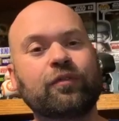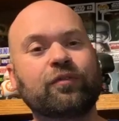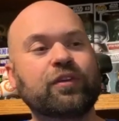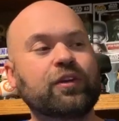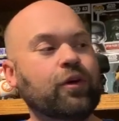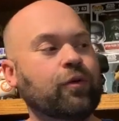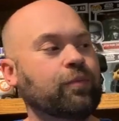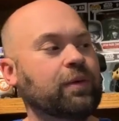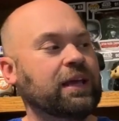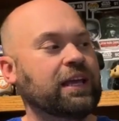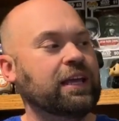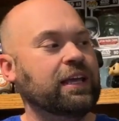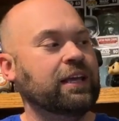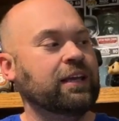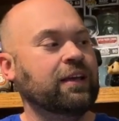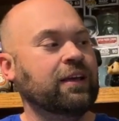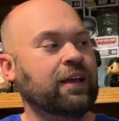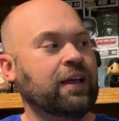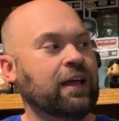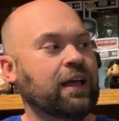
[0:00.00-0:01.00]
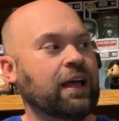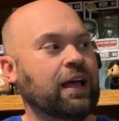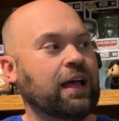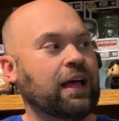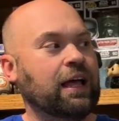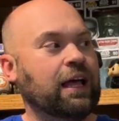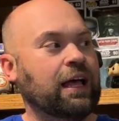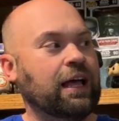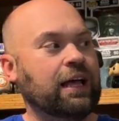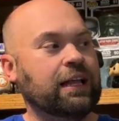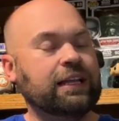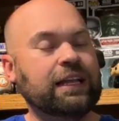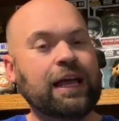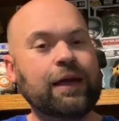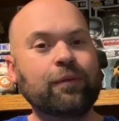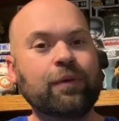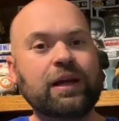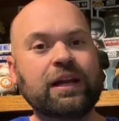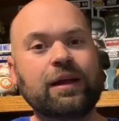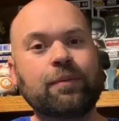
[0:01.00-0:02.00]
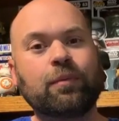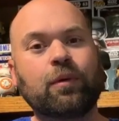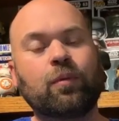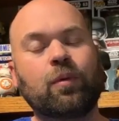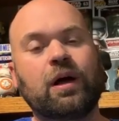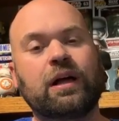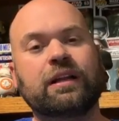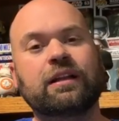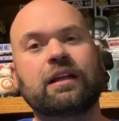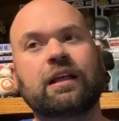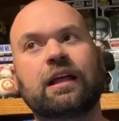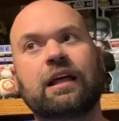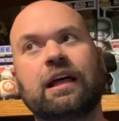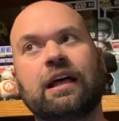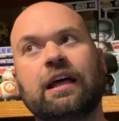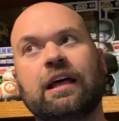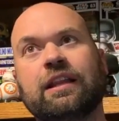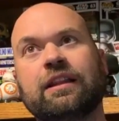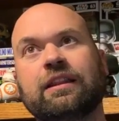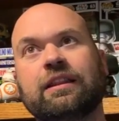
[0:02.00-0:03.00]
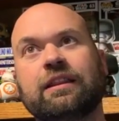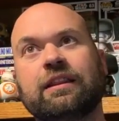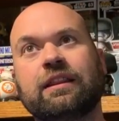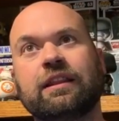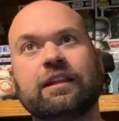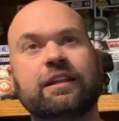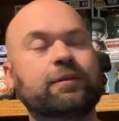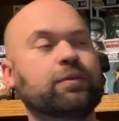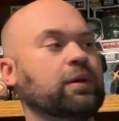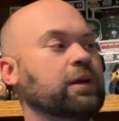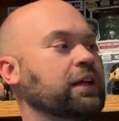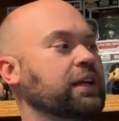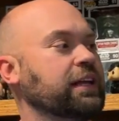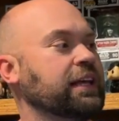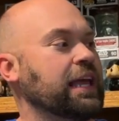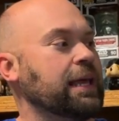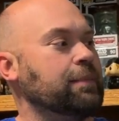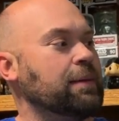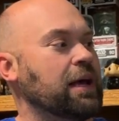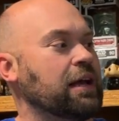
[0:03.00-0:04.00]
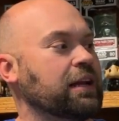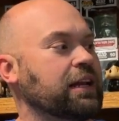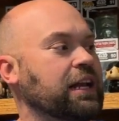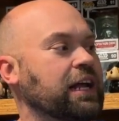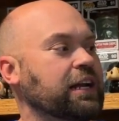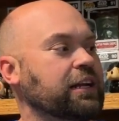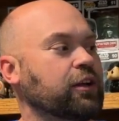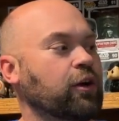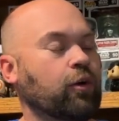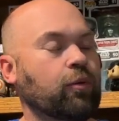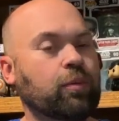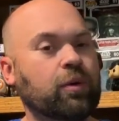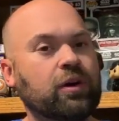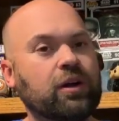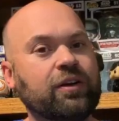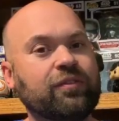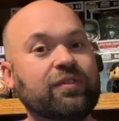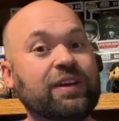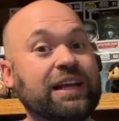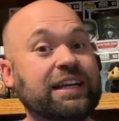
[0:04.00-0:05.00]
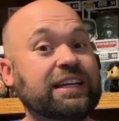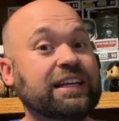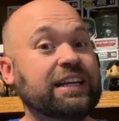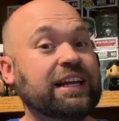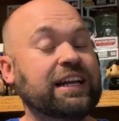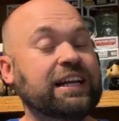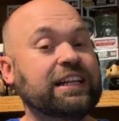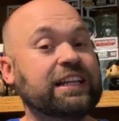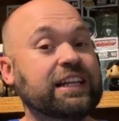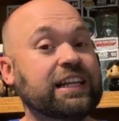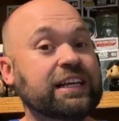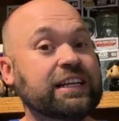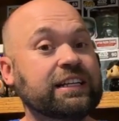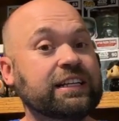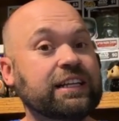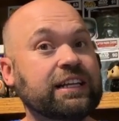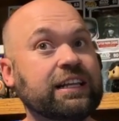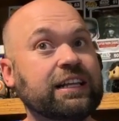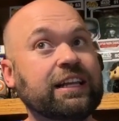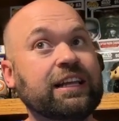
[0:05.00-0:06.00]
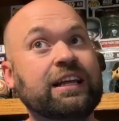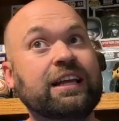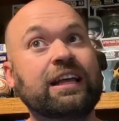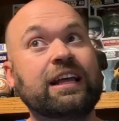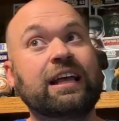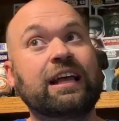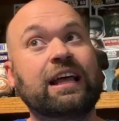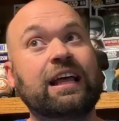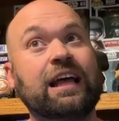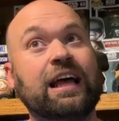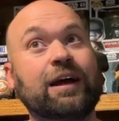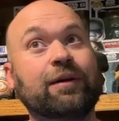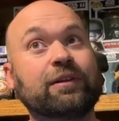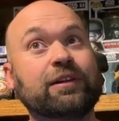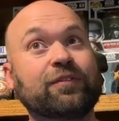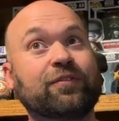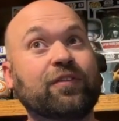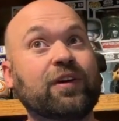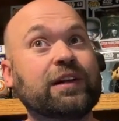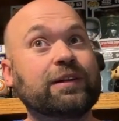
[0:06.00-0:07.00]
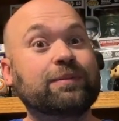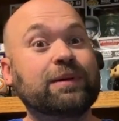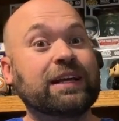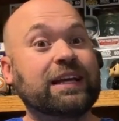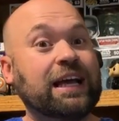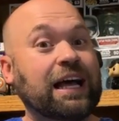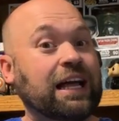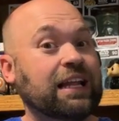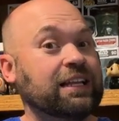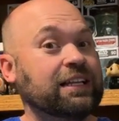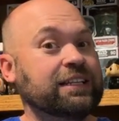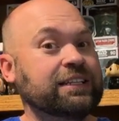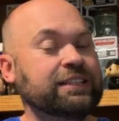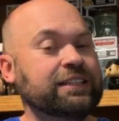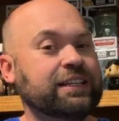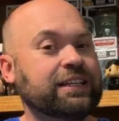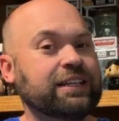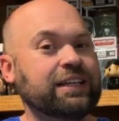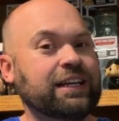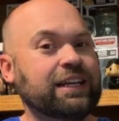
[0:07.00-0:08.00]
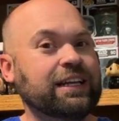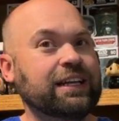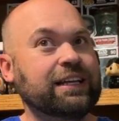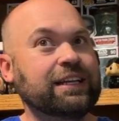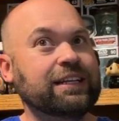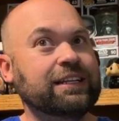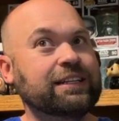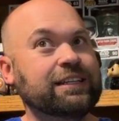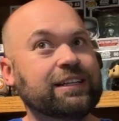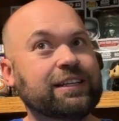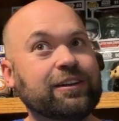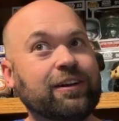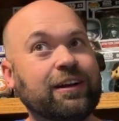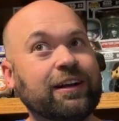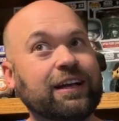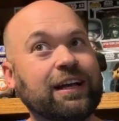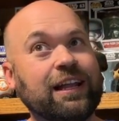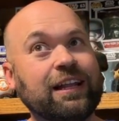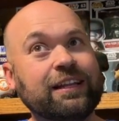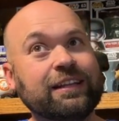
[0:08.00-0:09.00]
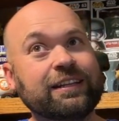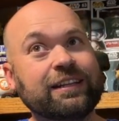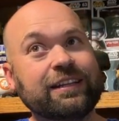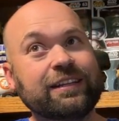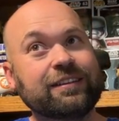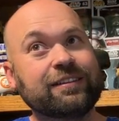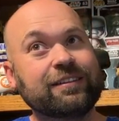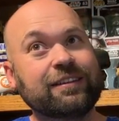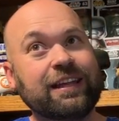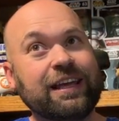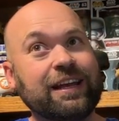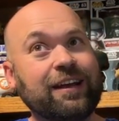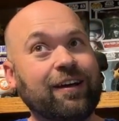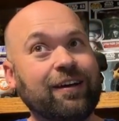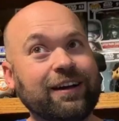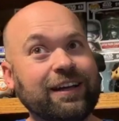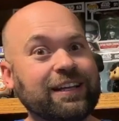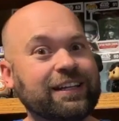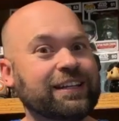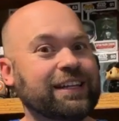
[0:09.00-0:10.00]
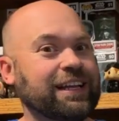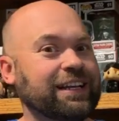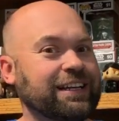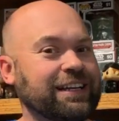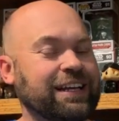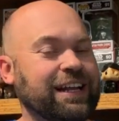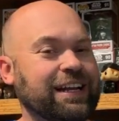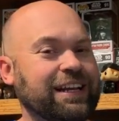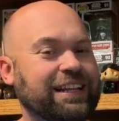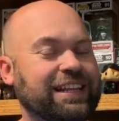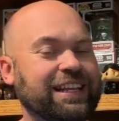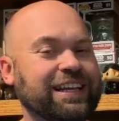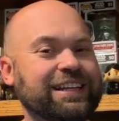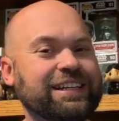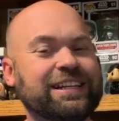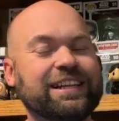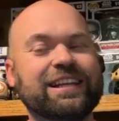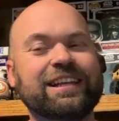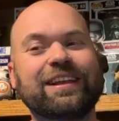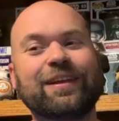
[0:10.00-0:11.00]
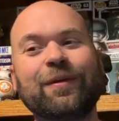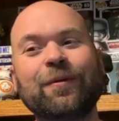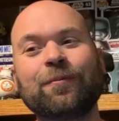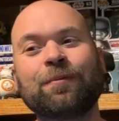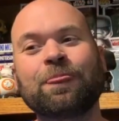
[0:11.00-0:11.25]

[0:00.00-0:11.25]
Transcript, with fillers: If you know me, uh, Nightwing number one. Uh, this was, came out in October of 1996. I was a freshman in college and started college in late August 1996.